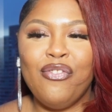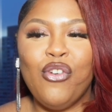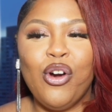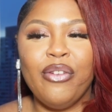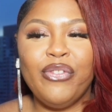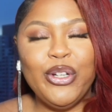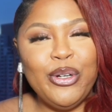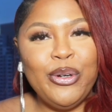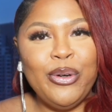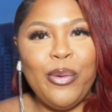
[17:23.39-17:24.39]
For
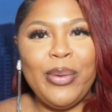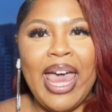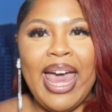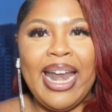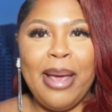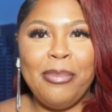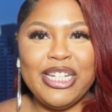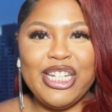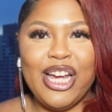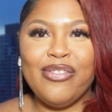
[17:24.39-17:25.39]
food, we had a
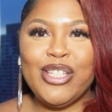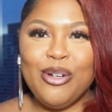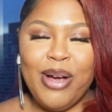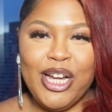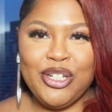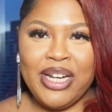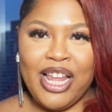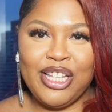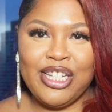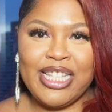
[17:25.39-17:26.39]
budget of
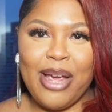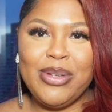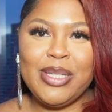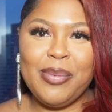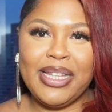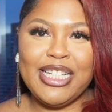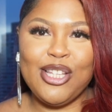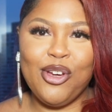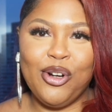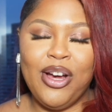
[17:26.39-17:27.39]
$200 and we spent a
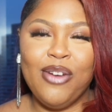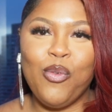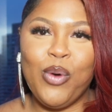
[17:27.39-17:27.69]
total of